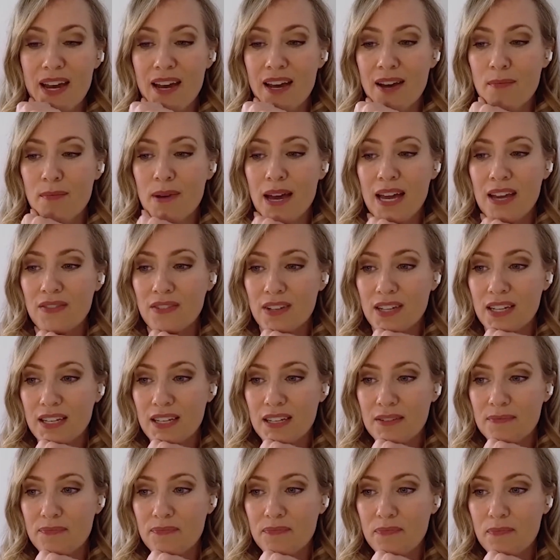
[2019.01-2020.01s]
Um, I have
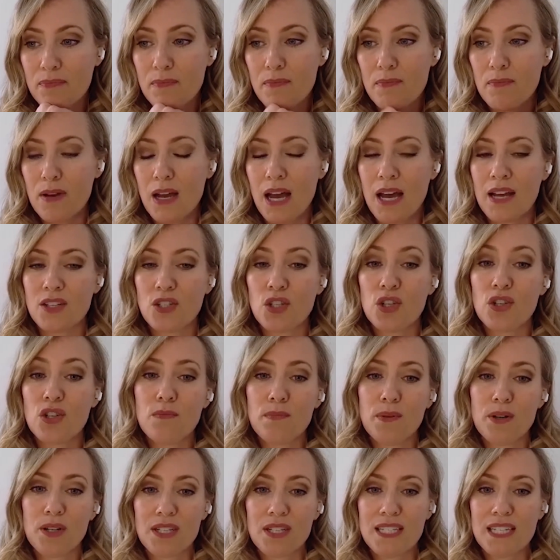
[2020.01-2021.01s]
a, a
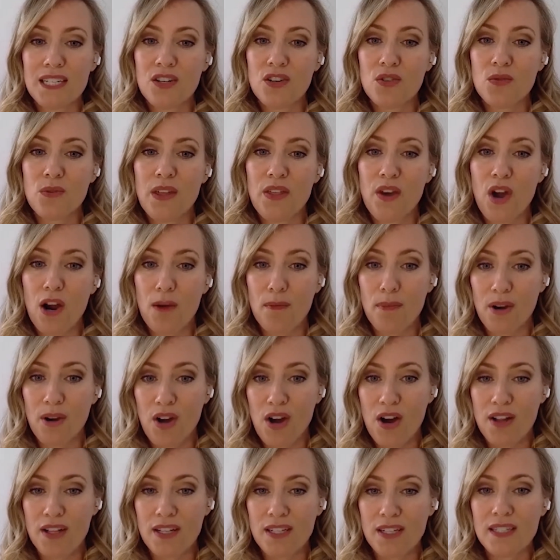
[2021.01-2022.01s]
two book deal with
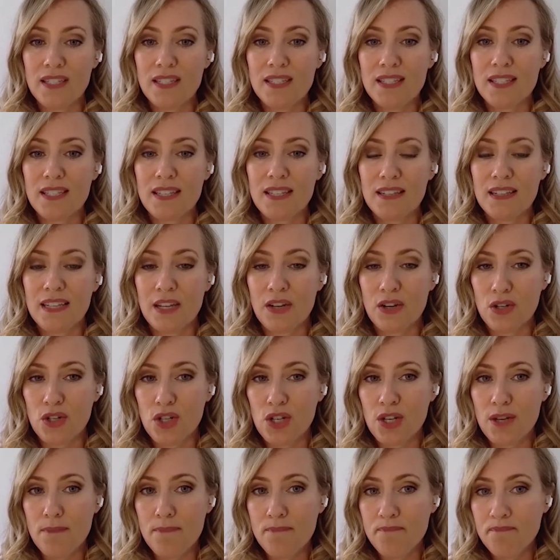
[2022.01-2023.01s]
HarperCollins
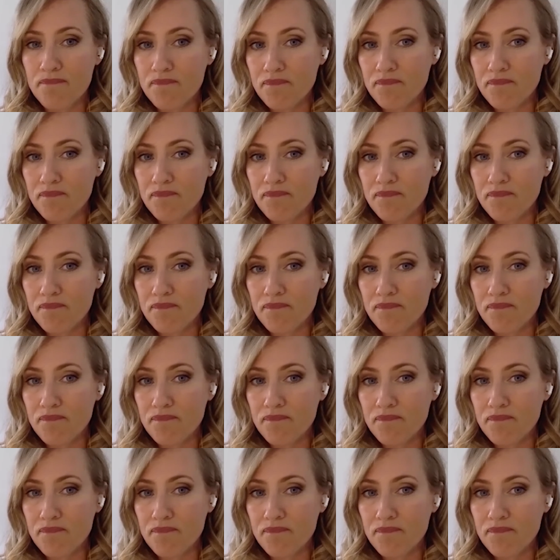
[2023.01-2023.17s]
Leadership.